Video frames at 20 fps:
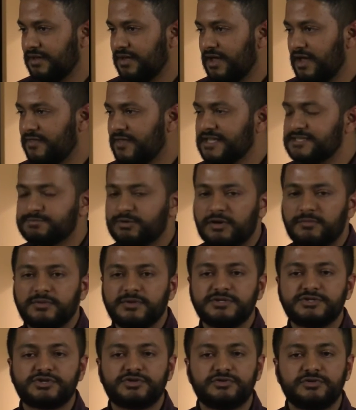And that's
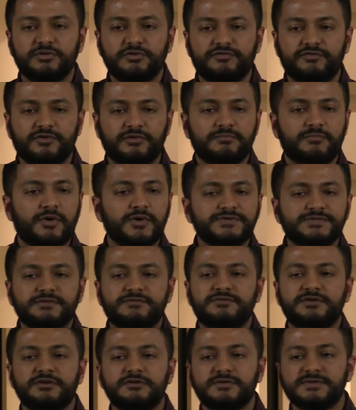probably true for most of
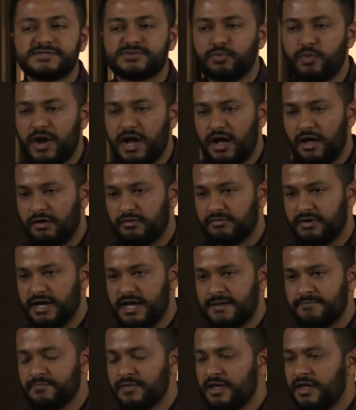you as well,
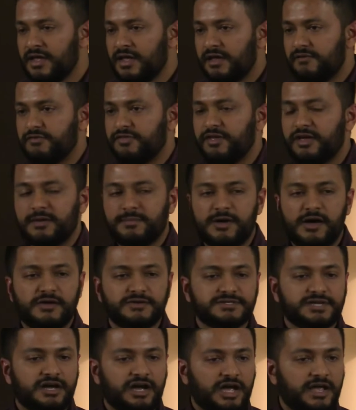right? If you think
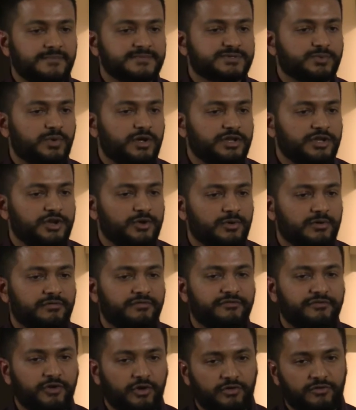about times when you are
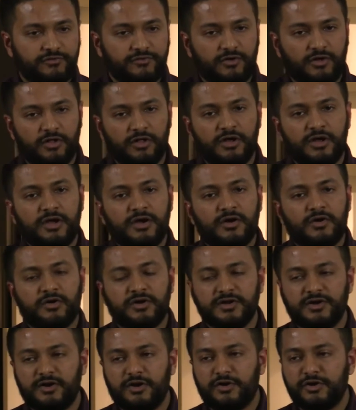fearful or,
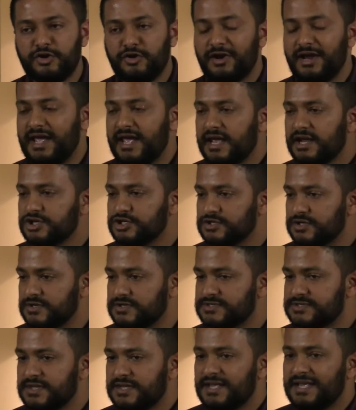or you're
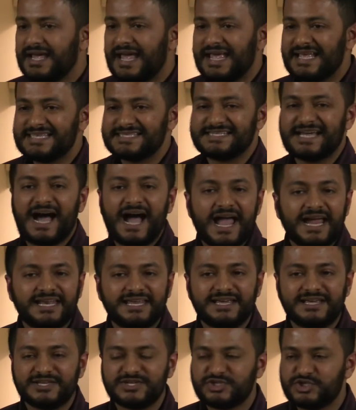anxious,
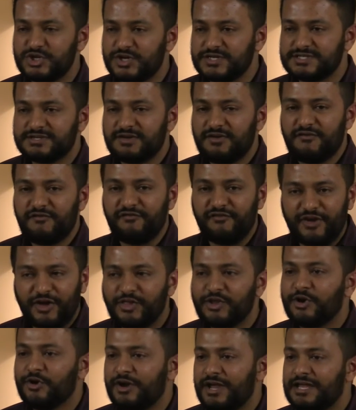anxiety is just
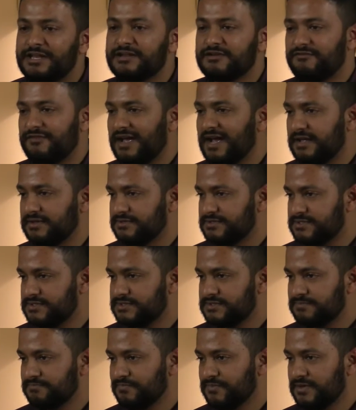failure in
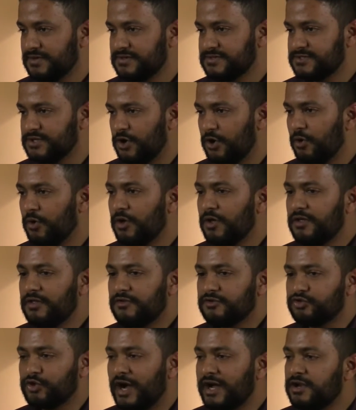advance. So
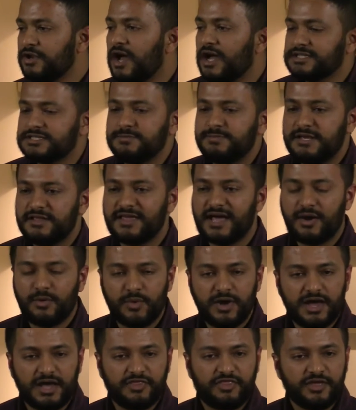try not to be that
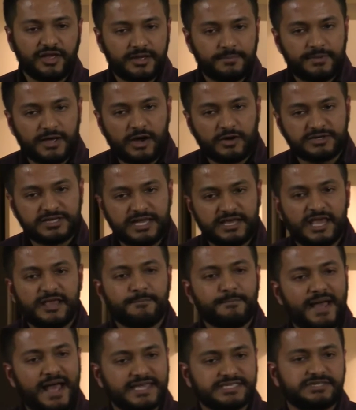way. Think about taking
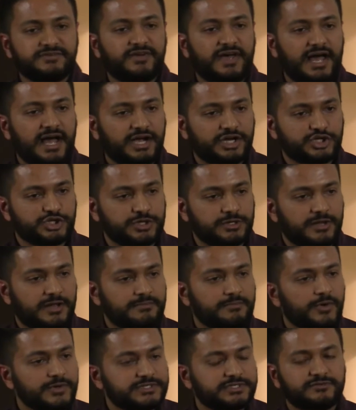massive action. And
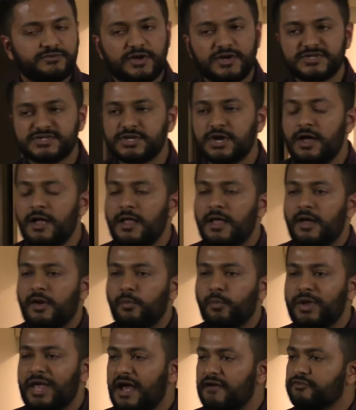most of us,
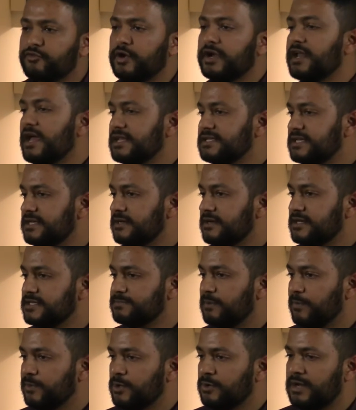we have great ideas,
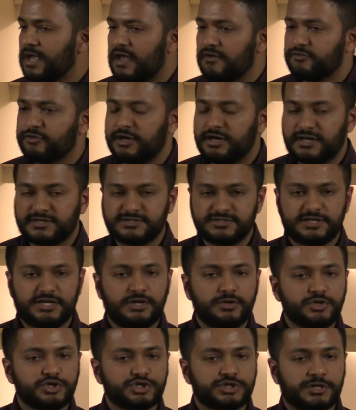but we don't have great
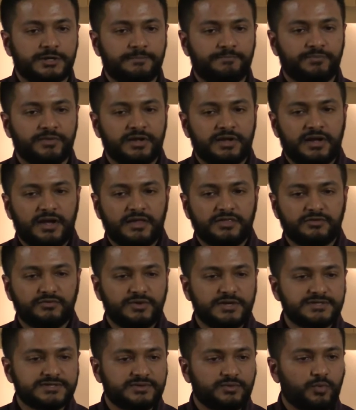execution. And the
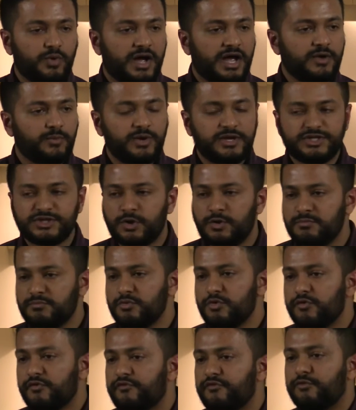reason why we don't
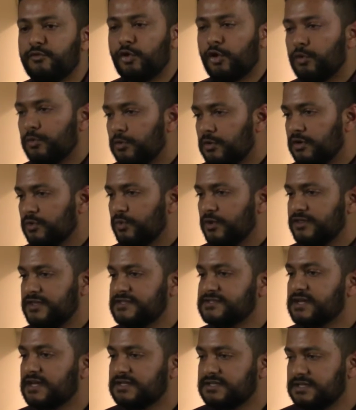move forward with
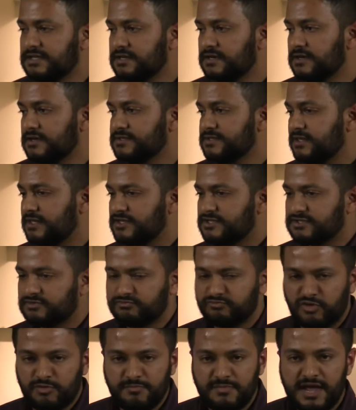these ideas and they just
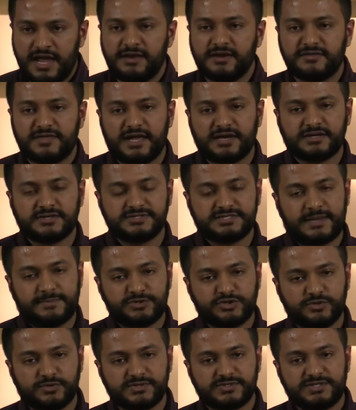remain at that
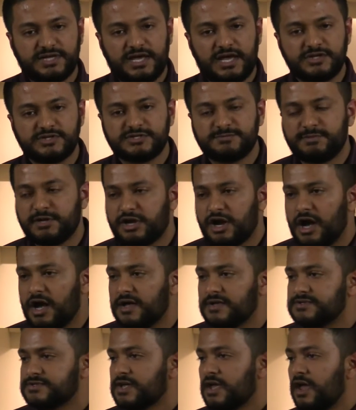conceptual stage is
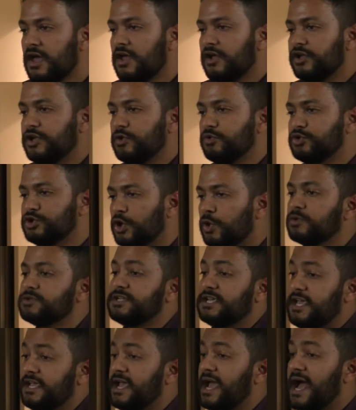because you don't
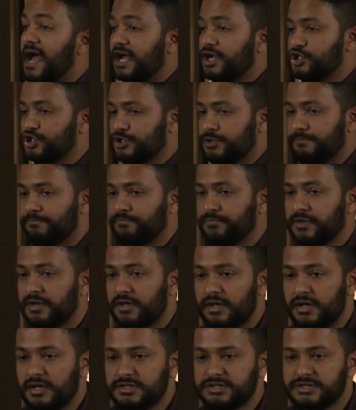take action.
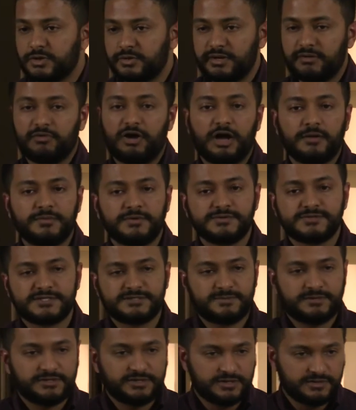Tony Robbins has
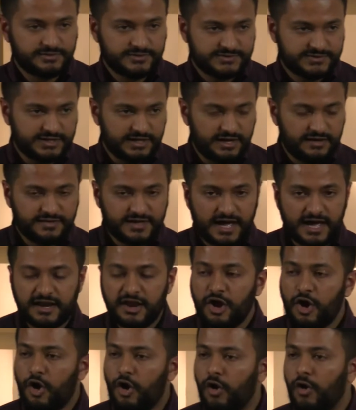been known to say that
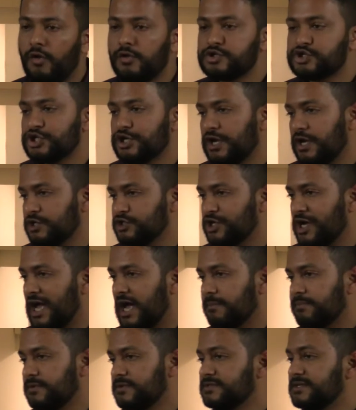all change
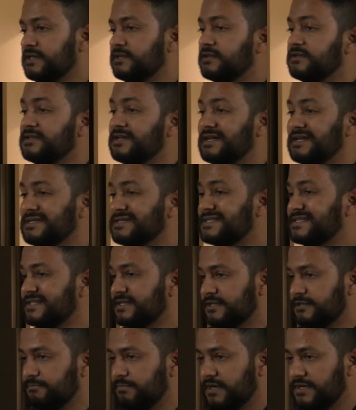happens in an
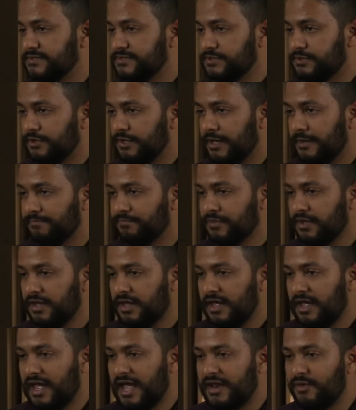instant, basically.
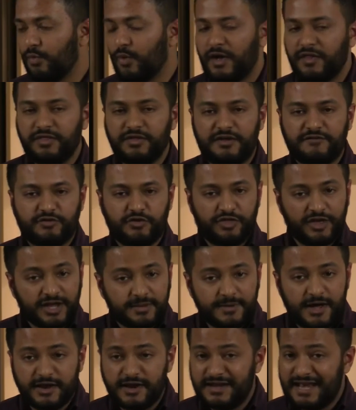And, and if you think
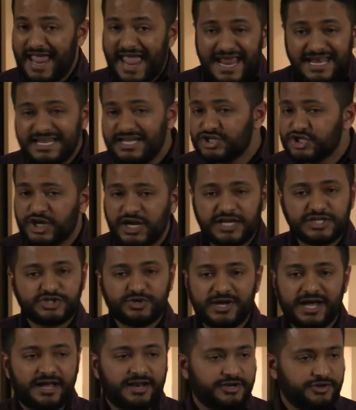about it, any change you
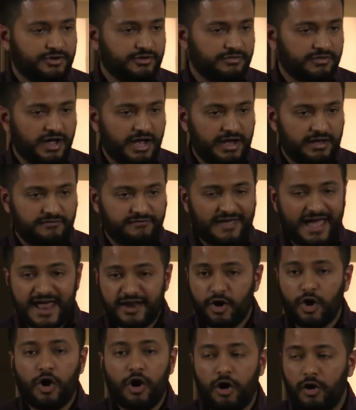had in your life at
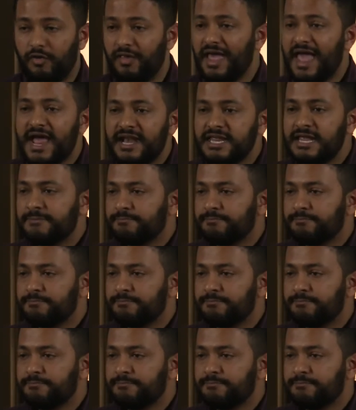all, any